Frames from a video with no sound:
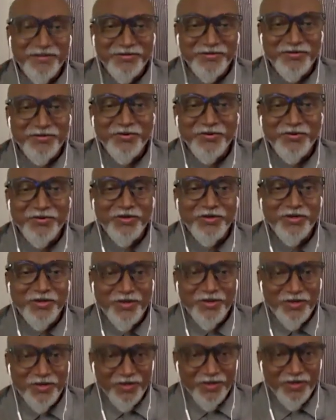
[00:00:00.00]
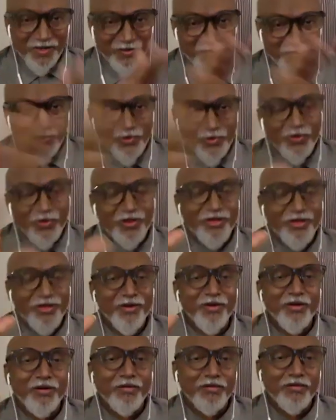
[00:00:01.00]
to, uh, pro, you
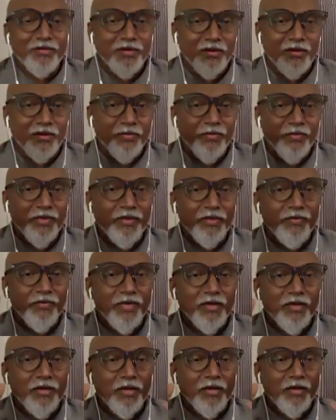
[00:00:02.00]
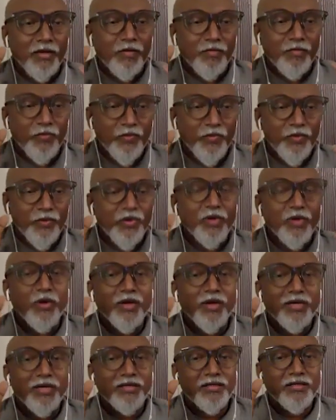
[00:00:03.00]
know, uh, we were um, we were
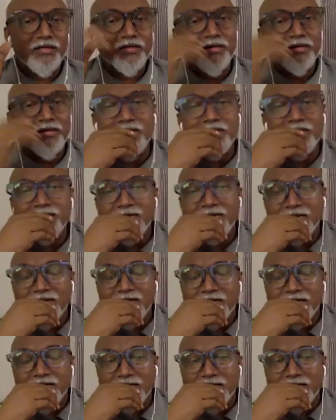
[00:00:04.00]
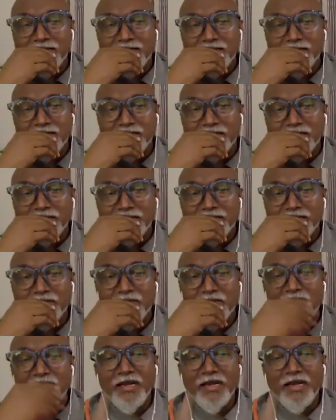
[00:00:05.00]
quite. Uh,
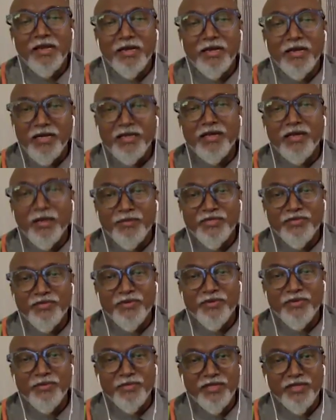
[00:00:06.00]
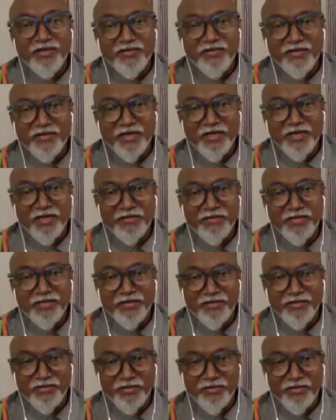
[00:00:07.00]
so the learning comes from these kind of
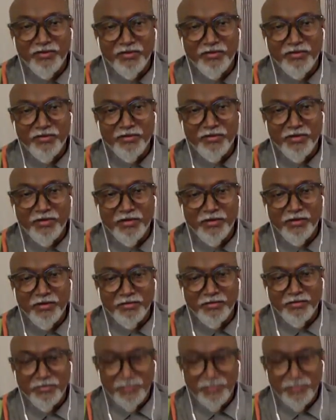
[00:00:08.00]
things, you know, um,